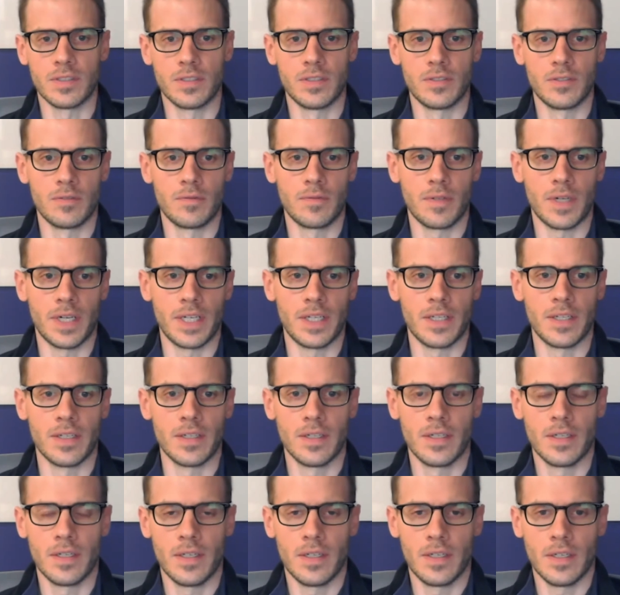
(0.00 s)
did you
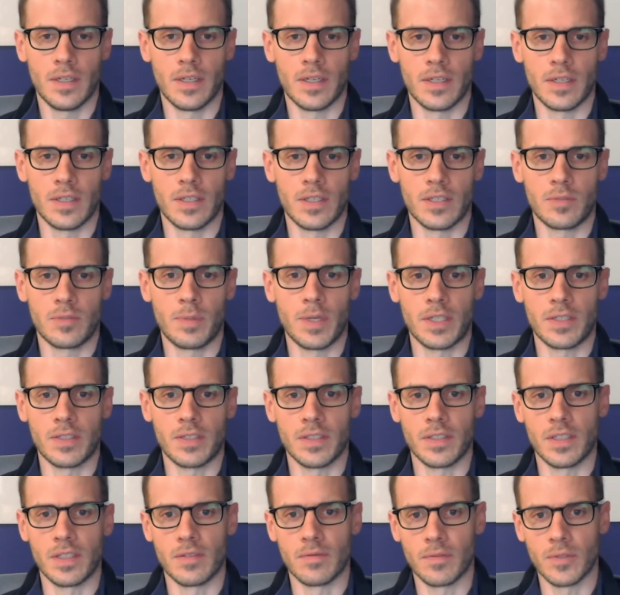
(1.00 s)
find
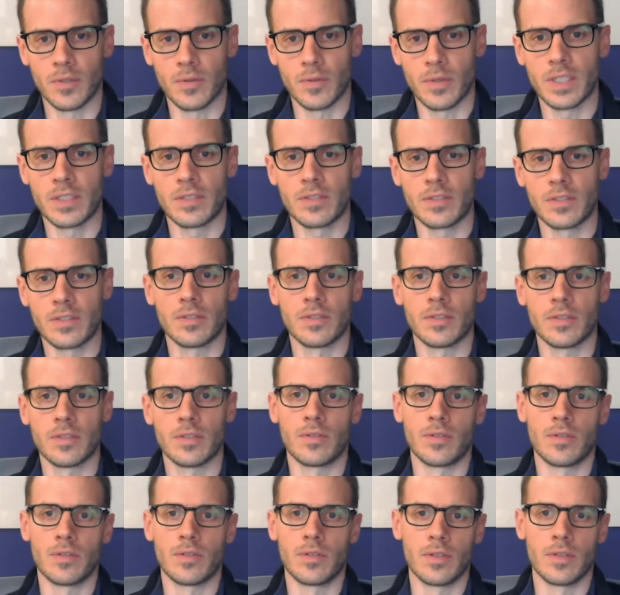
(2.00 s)
especially influential
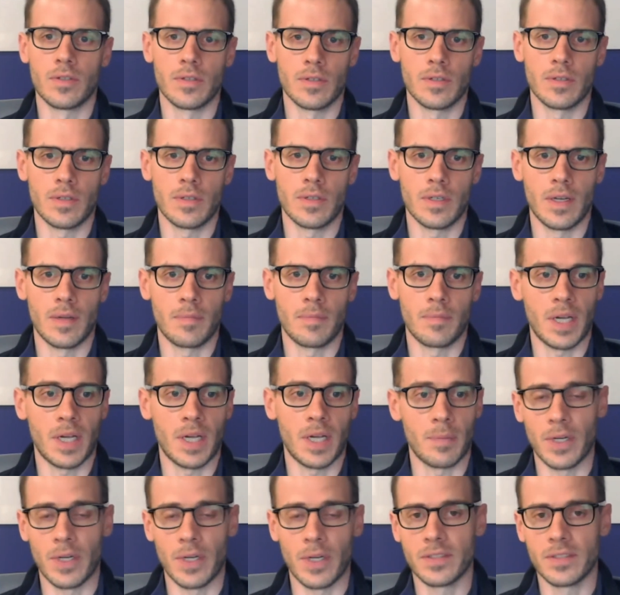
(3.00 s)
or
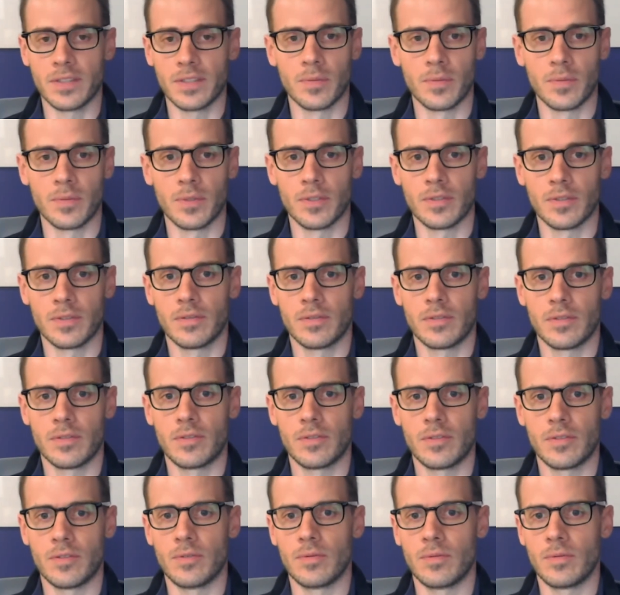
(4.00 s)
comprehensible
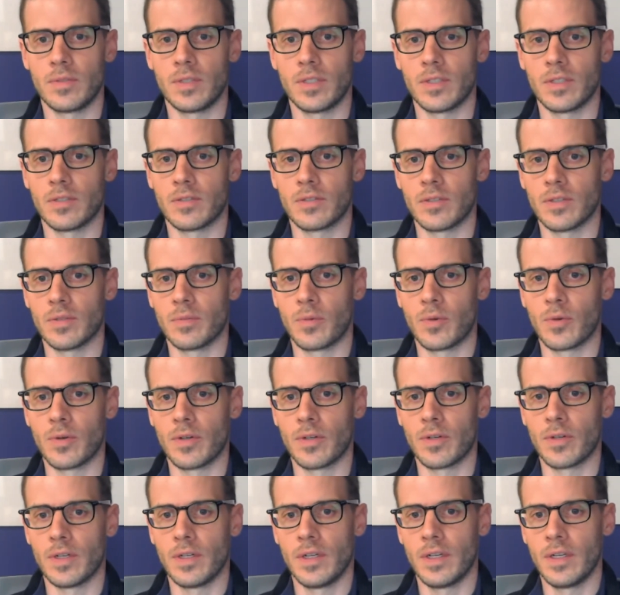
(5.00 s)
to the
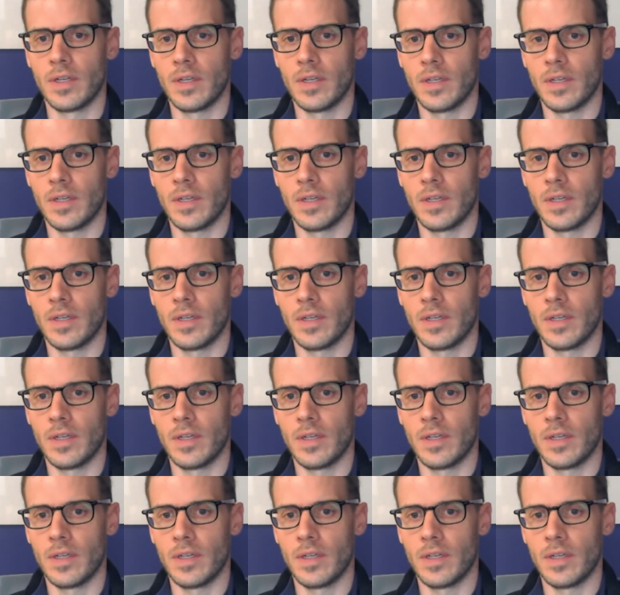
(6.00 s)
board?